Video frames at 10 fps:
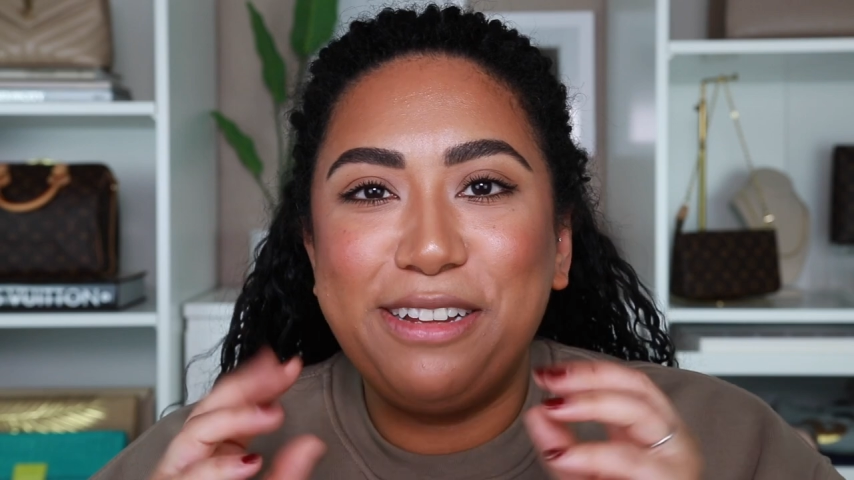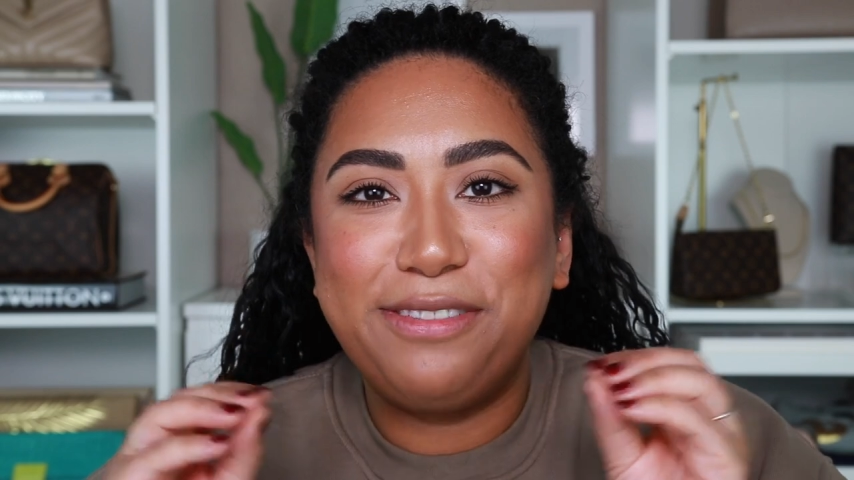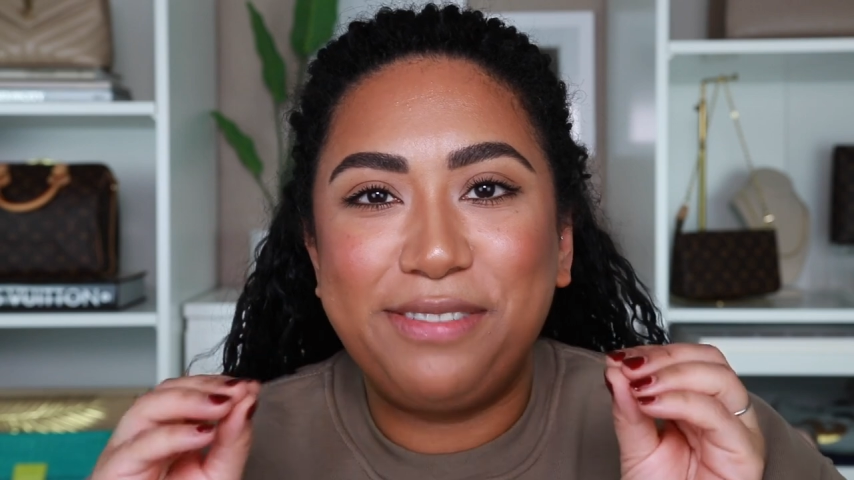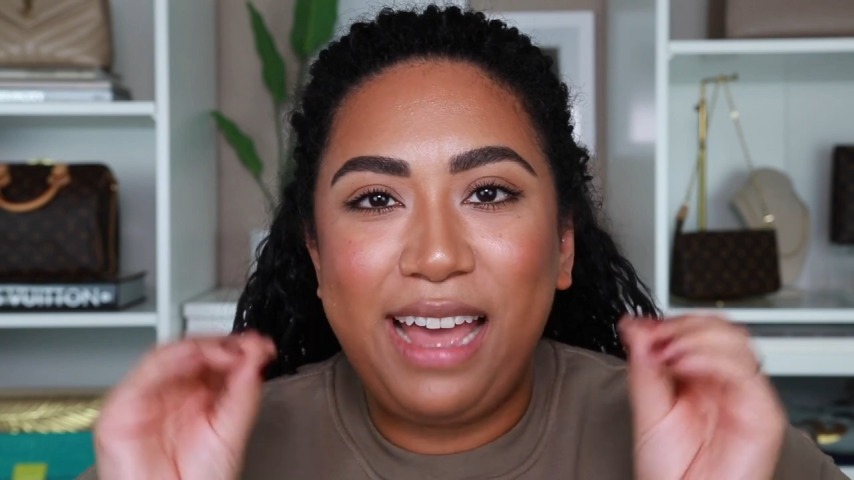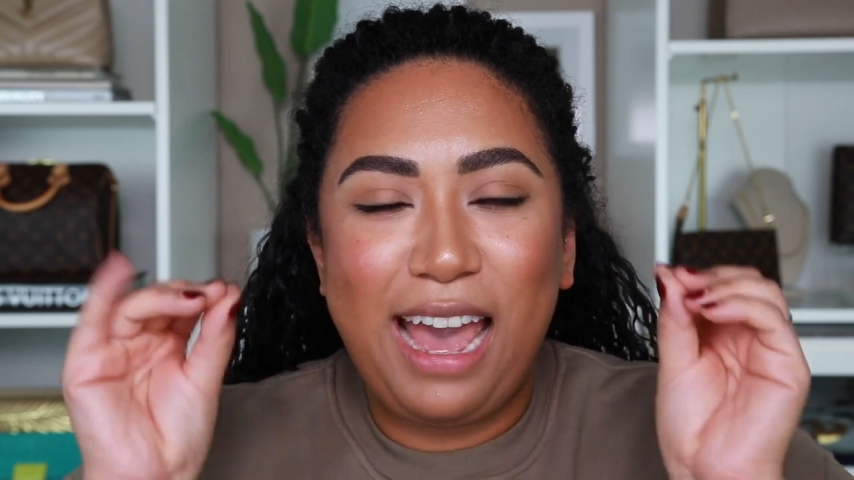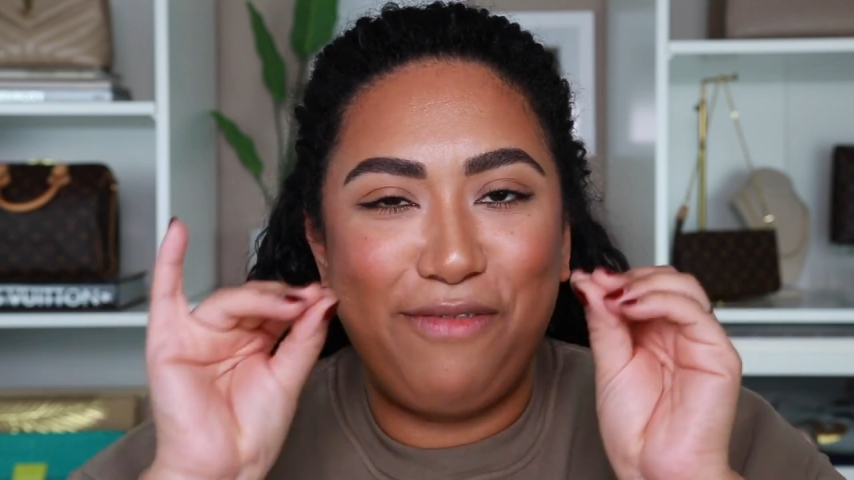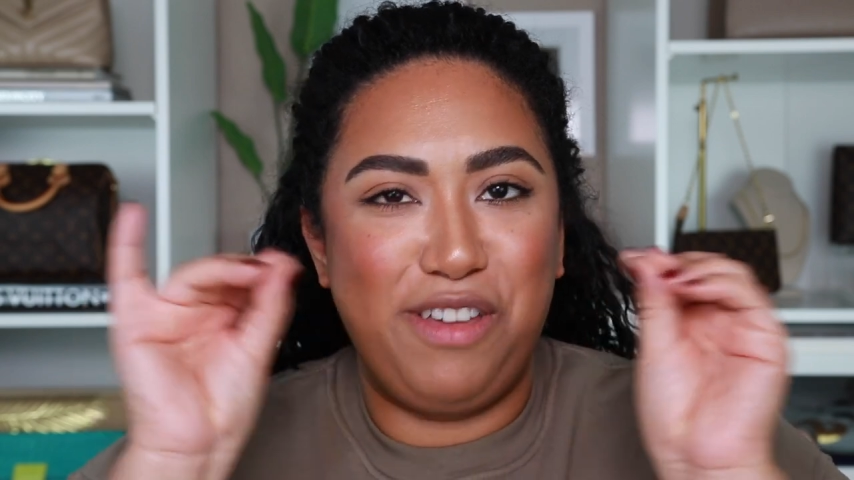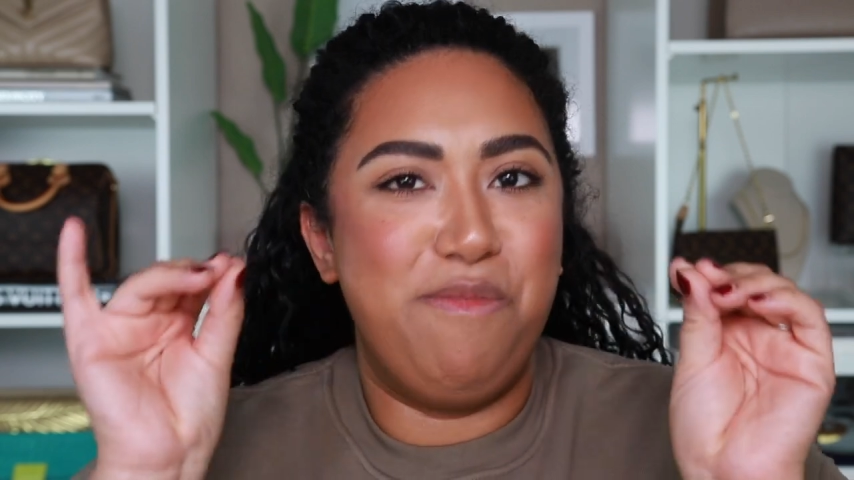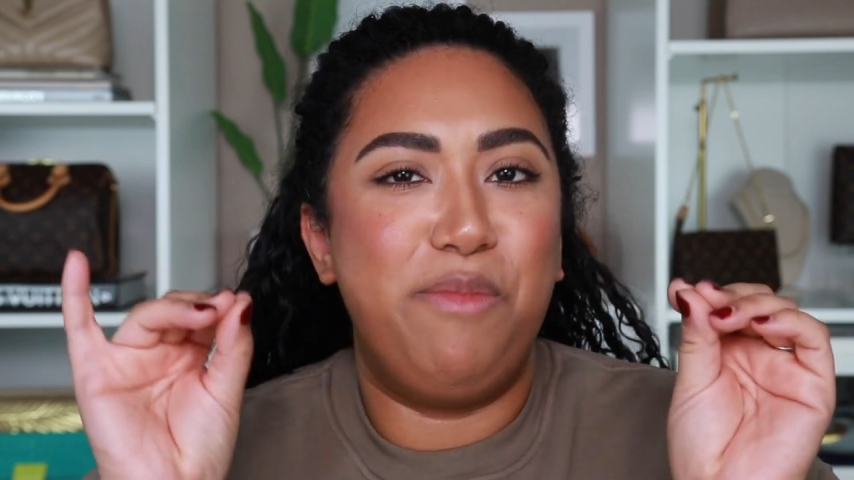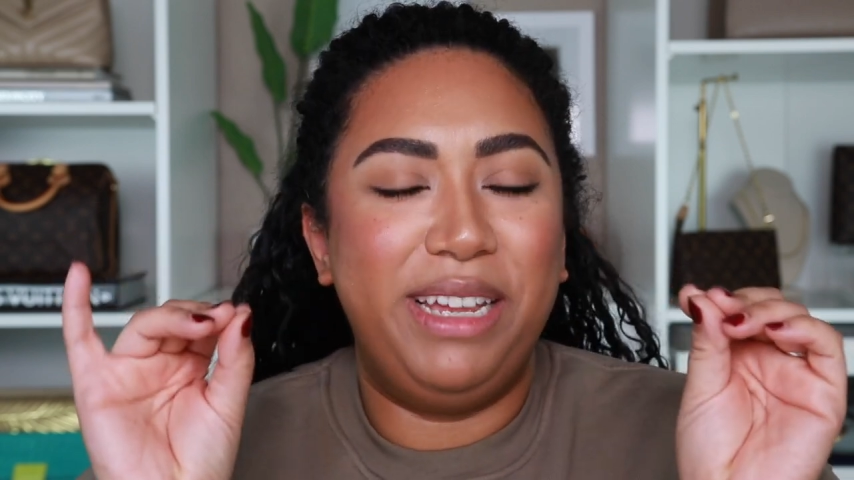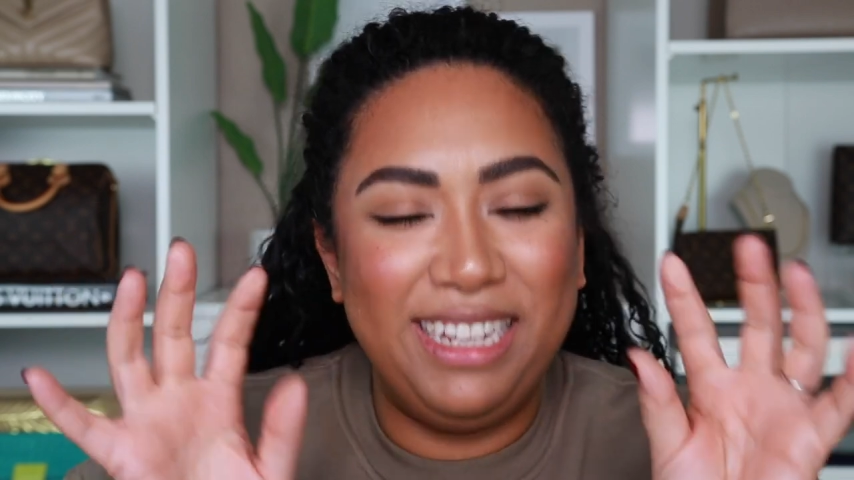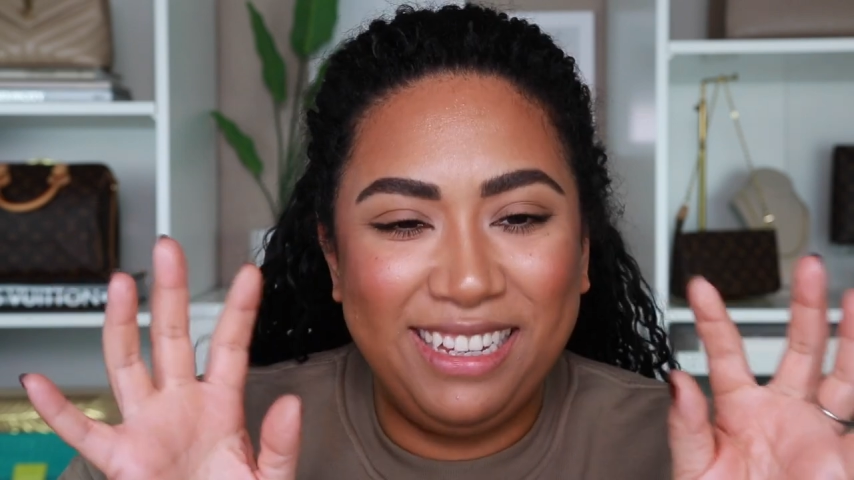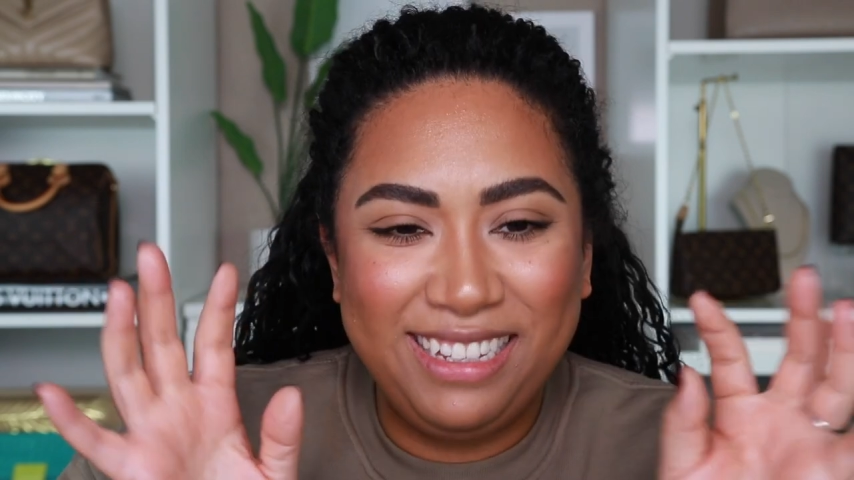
of having a moment.